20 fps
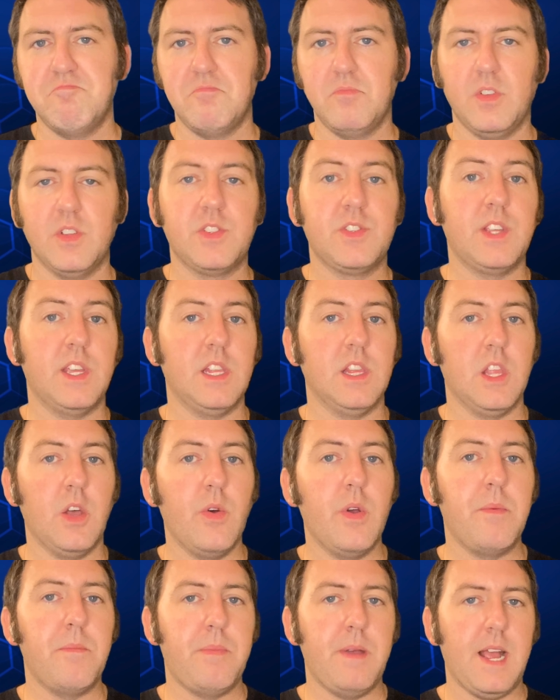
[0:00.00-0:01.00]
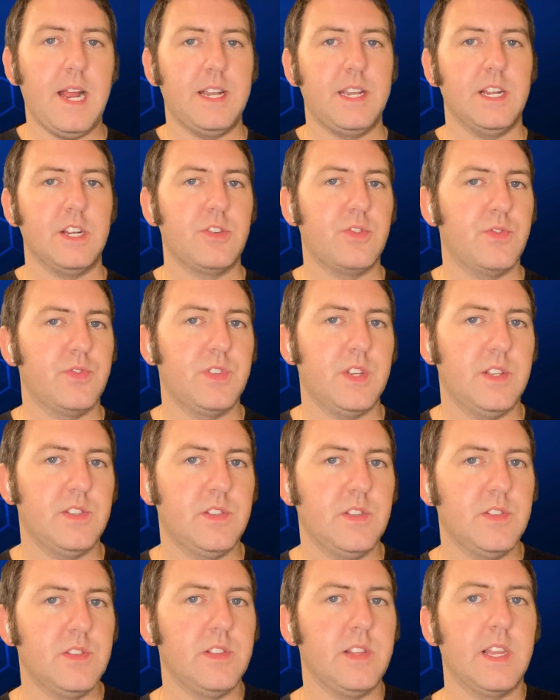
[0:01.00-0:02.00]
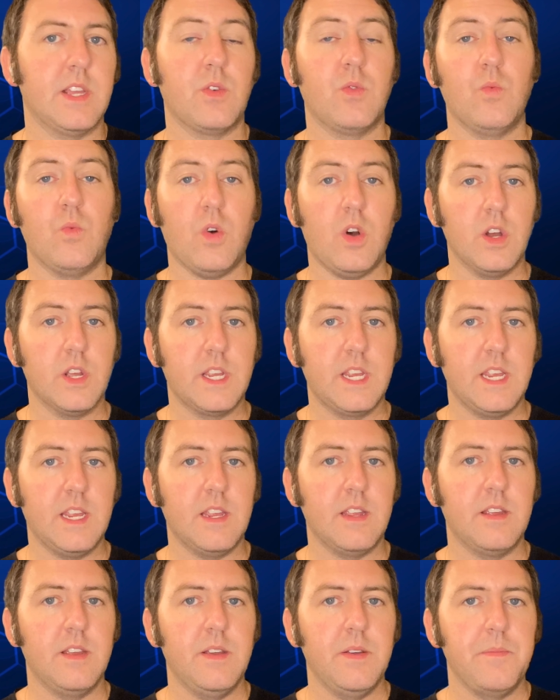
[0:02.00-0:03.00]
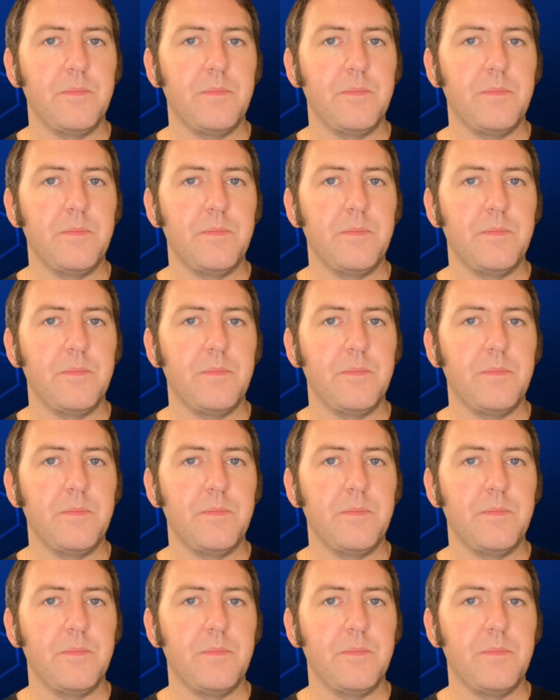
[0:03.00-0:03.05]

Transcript: let's say, low impact exercises like walking,